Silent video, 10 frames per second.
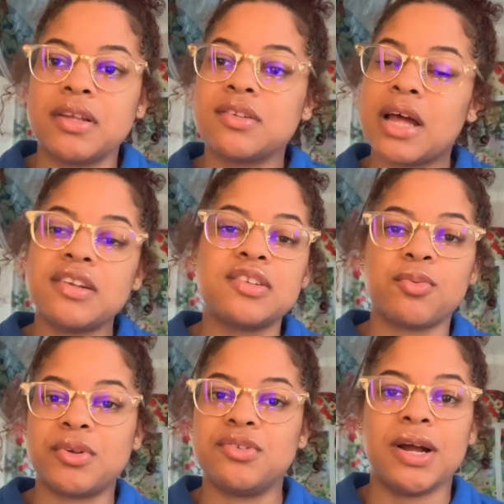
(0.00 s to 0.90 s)
So I just
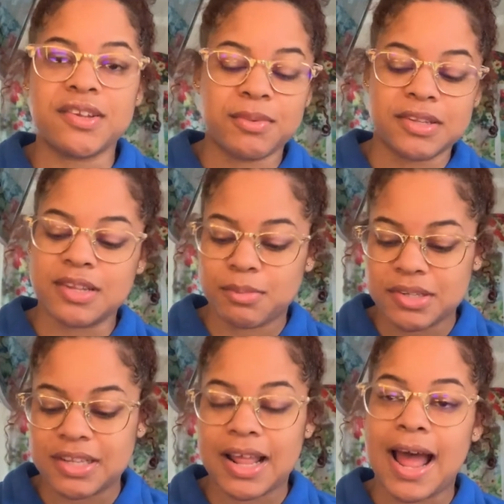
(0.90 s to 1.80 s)
don't want you guys to make the same
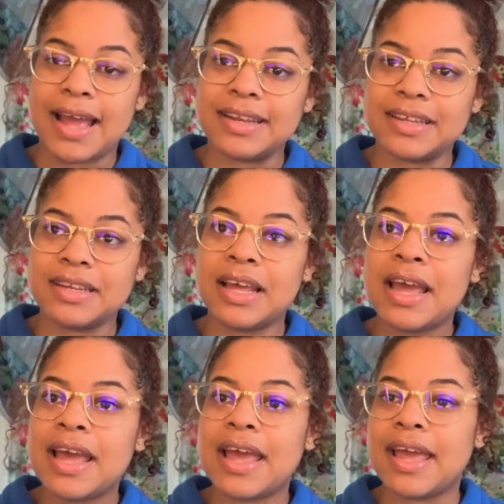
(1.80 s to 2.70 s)
mistake that I did
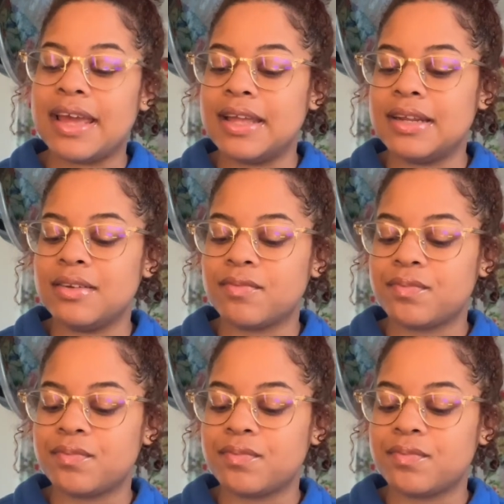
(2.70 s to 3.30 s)
and